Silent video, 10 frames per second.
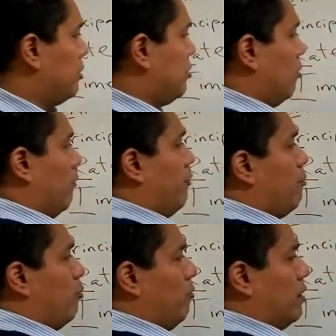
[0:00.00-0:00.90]
So if you
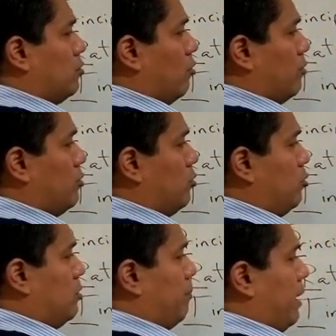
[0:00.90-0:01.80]
move this over two
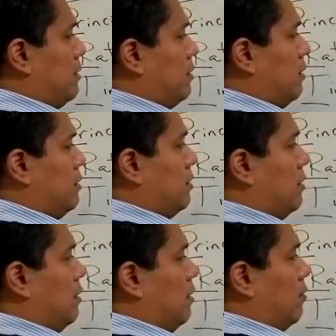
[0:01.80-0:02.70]
spaces,
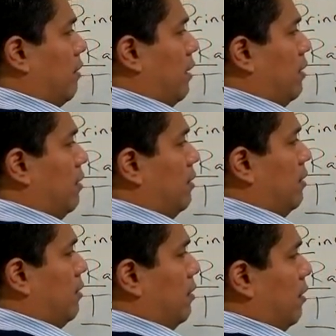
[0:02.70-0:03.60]
right,
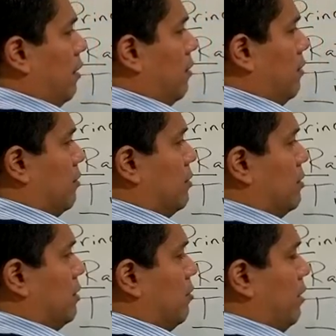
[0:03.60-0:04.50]
uh, there's a
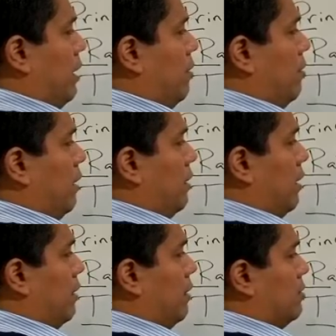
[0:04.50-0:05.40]
zero here, and
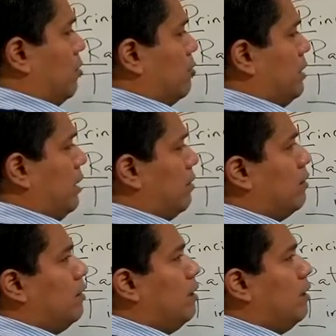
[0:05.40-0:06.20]
then this goes here.